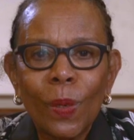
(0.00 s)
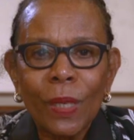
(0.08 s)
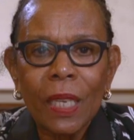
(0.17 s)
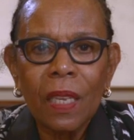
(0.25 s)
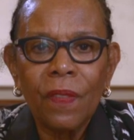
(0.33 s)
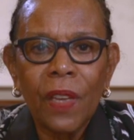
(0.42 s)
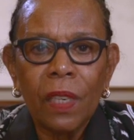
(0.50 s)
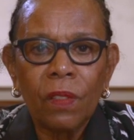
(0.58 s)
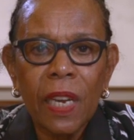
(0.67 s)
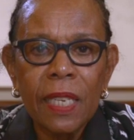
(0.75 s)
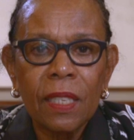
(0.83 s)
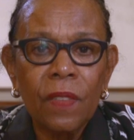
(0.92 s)
Ursula von
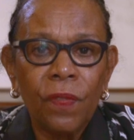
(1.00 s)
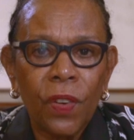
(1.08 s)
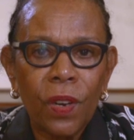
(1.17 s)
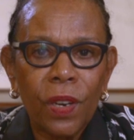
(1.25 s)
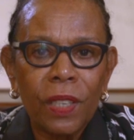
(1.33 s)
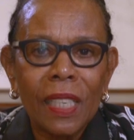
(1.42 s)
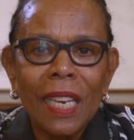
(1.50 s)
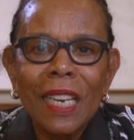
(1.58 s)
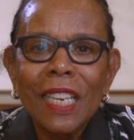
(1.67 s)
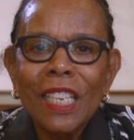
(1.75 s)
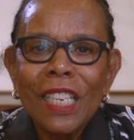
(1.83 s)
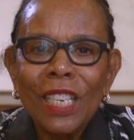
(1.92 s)
Reisenward,
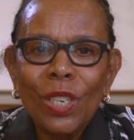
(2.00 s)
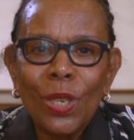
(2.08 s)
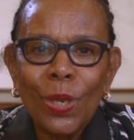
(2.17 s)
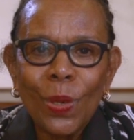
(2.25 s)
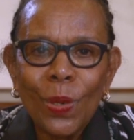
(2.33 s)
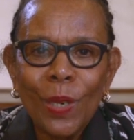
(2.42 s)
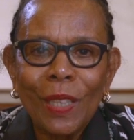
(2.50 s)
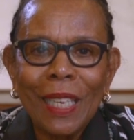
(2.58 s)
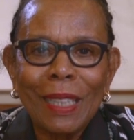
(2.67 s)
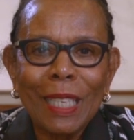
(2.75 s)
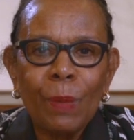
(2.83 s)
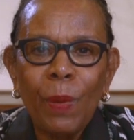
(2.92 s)
ensured
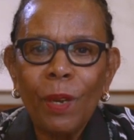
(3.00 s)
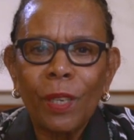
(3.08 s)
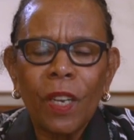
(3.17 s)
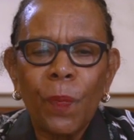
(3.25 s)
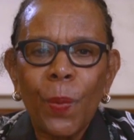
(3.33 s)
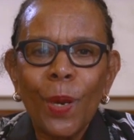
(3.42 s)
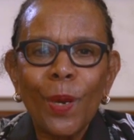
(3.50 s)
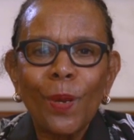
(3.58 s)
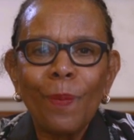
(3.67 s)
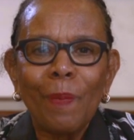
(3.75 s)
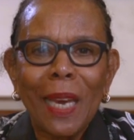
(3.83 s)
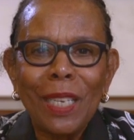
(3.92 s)
that the spirit of
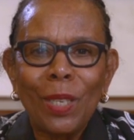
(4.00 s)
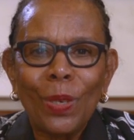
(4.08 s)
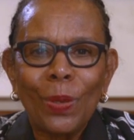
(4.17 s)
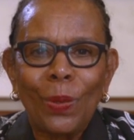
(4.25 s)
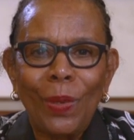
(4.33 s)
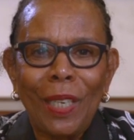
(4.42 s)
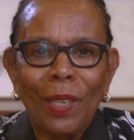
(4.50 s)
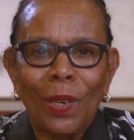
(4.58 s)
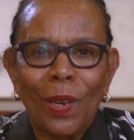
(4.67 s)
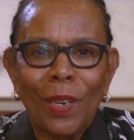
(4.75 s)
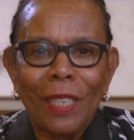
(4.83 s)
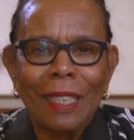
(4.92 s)
Pearl Meister
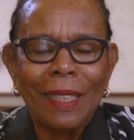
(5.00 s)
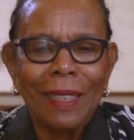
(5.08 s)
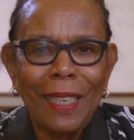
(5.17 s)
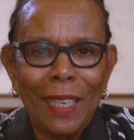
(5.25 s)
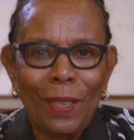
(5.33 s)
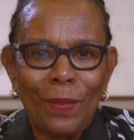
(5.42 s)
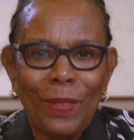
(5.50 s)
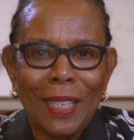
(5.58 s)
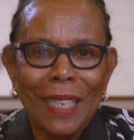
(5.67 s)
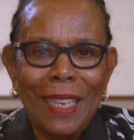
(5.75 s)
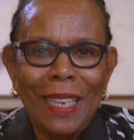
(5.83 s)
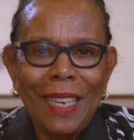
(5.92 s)
Greengard
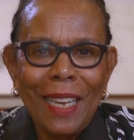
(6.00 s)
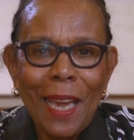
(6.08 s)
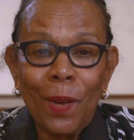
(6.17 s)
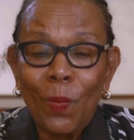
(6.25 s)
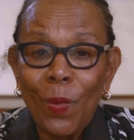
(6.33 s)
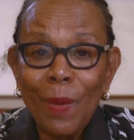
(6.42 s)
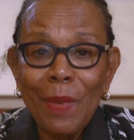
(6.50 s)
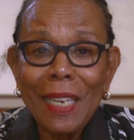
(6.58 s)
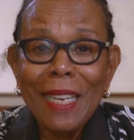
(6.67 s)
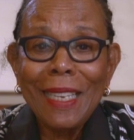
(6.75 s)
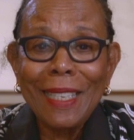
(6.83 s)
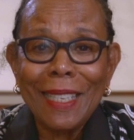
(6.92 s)
lives and
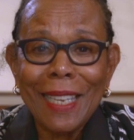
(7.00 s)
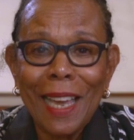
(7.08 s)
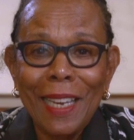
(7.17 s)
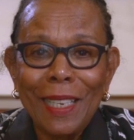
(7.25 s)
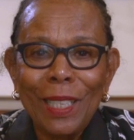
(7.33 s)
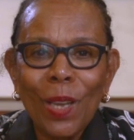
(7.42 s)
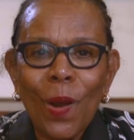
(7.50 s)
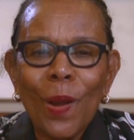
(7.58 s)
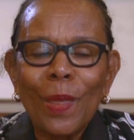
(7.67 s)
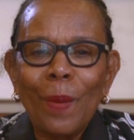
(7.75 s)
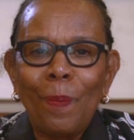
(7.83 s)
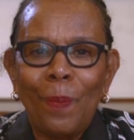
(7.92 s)
women in science
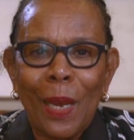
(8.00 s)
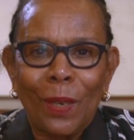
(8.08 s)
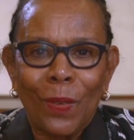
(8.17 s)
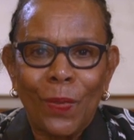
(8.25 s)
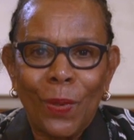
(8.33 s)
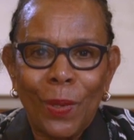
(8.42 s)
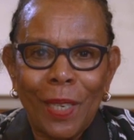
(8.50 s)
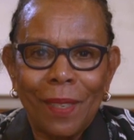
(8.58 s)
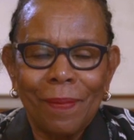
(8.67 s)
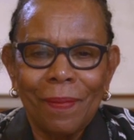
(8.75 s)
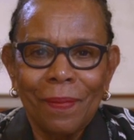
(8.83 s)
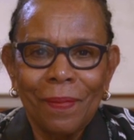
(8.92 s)
are the better for it.
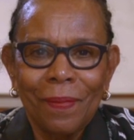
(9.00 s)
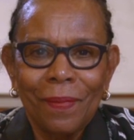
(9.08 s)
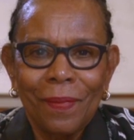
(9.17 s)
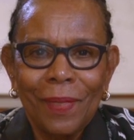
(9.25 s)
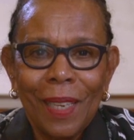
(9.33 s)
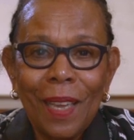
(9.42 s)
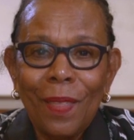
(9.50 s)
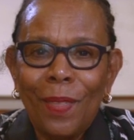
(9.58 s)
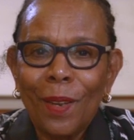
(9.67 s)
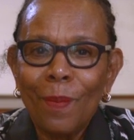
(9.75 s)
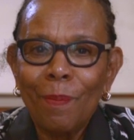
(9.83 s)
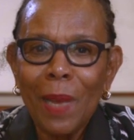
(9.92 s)

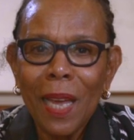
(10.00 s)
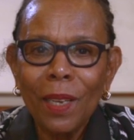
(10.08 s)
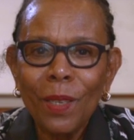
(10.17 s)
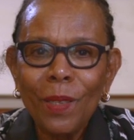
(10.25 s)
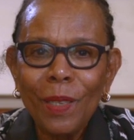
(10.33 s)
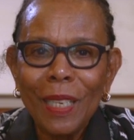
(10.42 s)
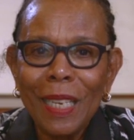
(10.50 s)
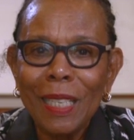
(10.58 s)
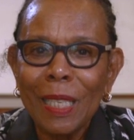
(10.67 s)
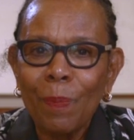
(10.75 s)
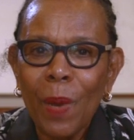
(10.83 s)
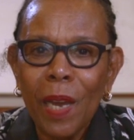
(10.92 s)
Their model
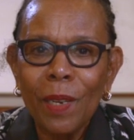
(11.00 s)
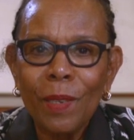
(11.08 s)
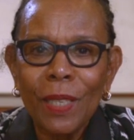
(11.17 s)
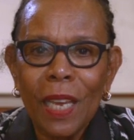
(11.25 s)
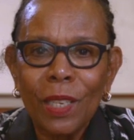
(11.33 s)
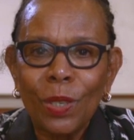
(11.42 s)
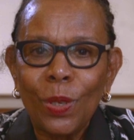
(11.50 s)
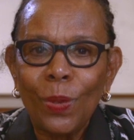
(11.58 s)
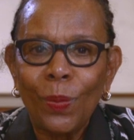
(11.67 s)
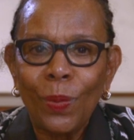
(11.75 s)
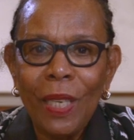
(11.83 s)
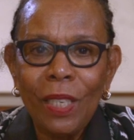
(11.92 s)
inspires us
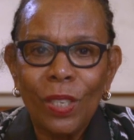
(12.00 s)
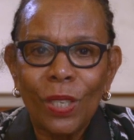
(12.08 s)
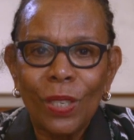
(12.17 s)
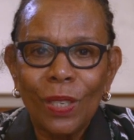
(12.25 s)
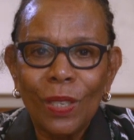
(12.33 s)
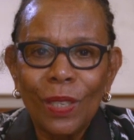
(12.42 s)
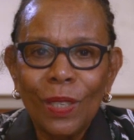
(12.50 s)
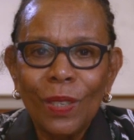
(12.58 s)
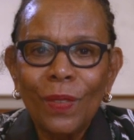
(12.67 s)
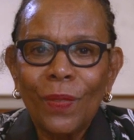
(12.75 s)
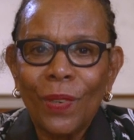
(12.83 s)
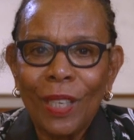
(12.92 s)
to reach
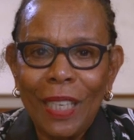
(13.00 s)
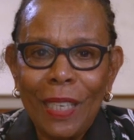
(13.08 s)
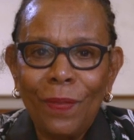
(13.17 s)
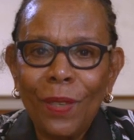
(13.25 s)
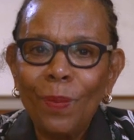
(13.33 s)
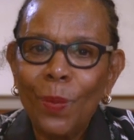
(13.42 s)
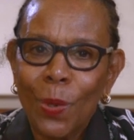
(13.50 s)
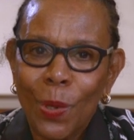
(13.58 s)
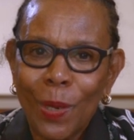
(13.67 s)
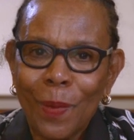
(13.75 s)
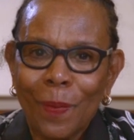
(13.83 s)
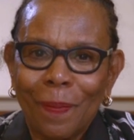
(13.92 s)
for even
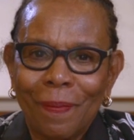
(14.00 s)
more.